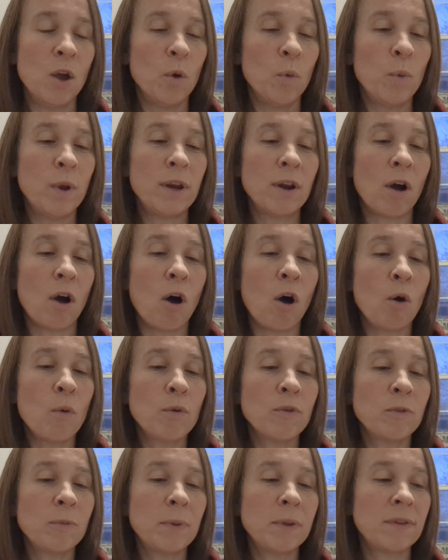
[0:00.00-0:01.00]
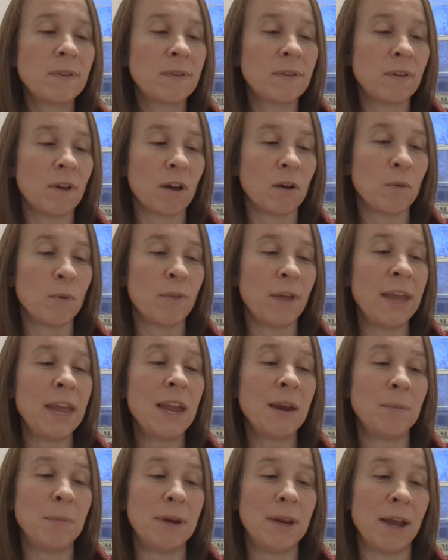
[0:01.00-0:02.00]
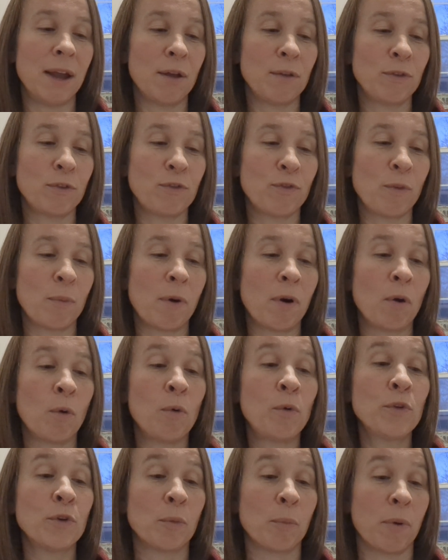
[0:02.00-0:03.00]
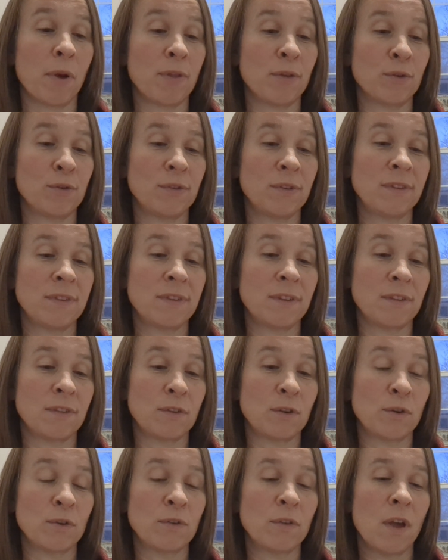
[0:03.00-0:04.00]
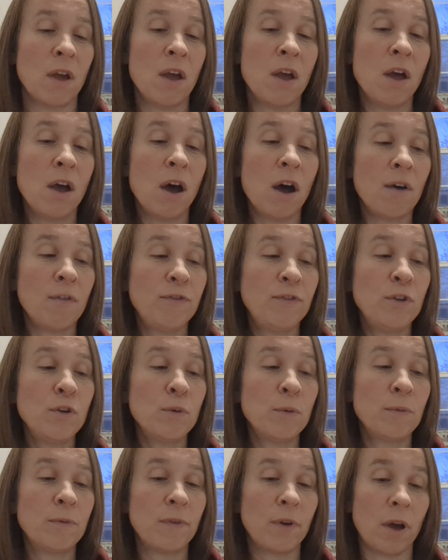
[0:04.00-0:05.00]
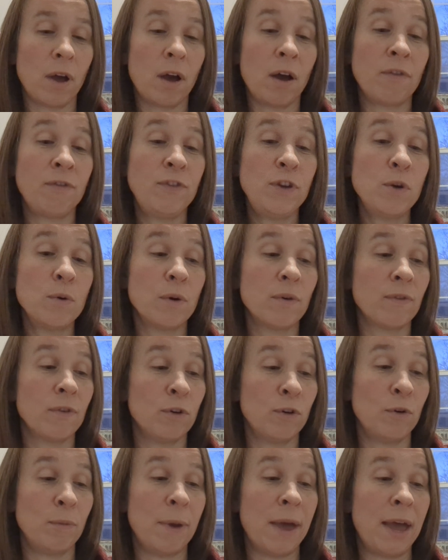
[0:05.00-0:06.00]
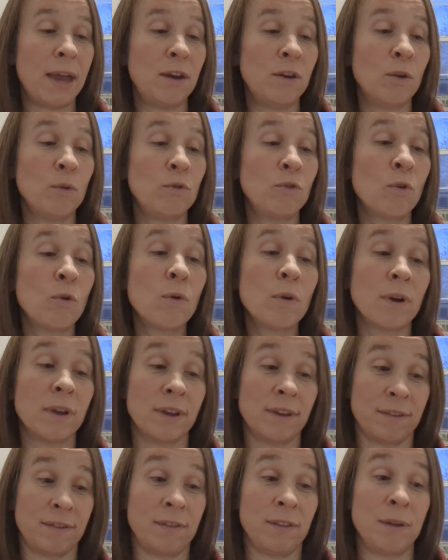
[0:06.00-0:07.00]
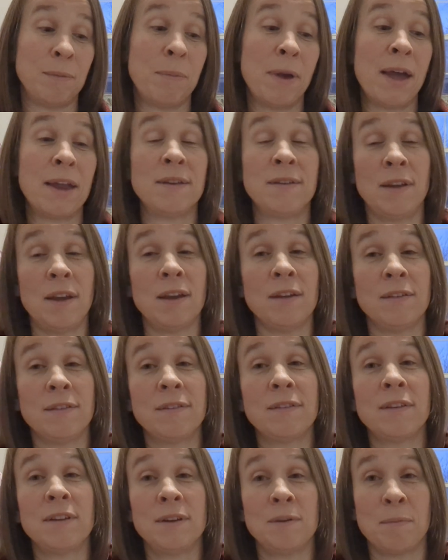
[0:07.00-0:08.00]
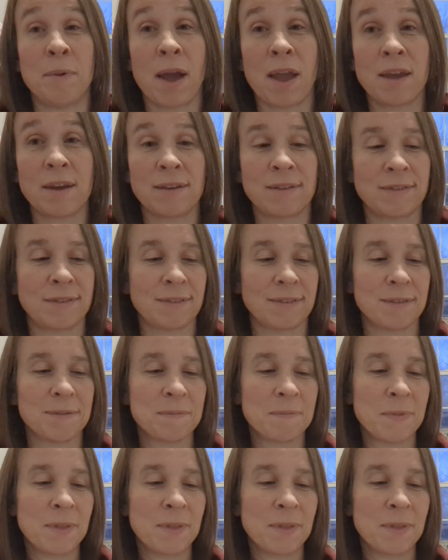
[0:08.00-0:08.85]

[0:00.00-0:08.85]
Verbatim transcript: We'd always been stuck with hand-me-downs from our older brothers and sisters, a few a few of whom had notoriously bad taste in bikes.